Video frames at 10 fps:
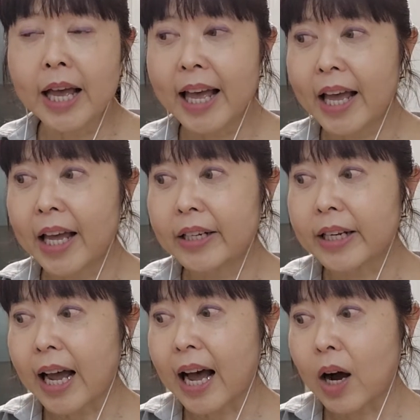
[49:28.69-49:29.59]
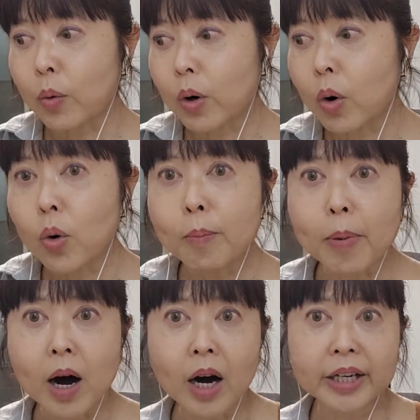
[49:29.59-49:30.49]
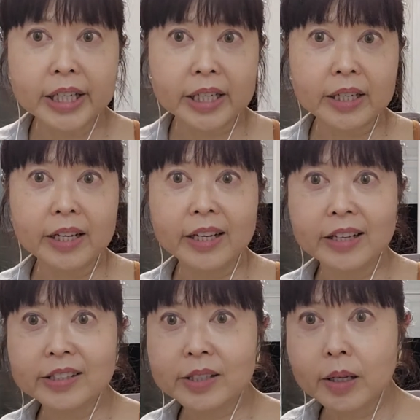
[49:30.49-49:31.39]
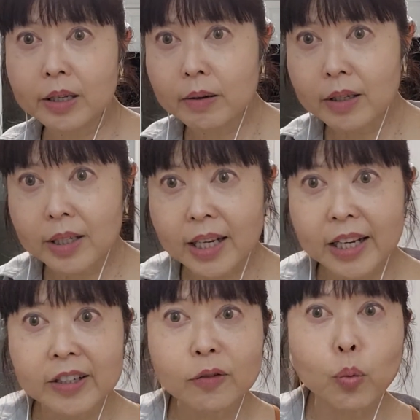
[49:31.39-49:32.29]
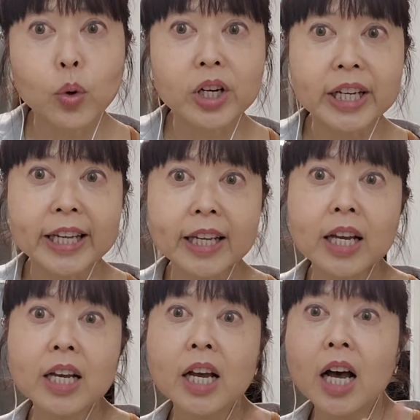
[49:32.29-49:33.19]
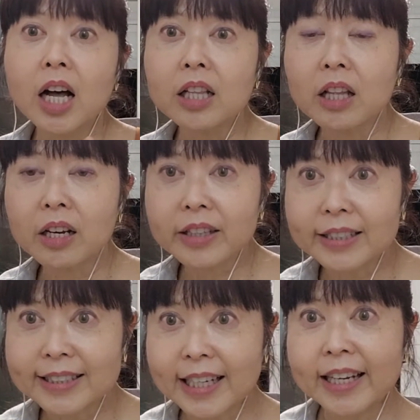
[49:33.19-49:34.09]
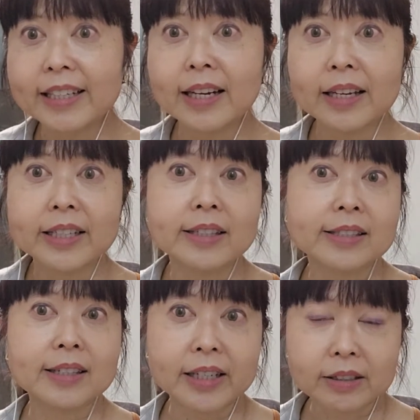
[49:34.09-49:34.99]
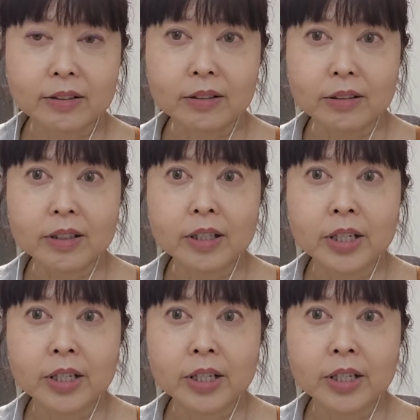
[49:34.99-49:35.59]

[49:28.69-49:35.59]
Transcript: And our whole body is kind of working along the day-night cycle.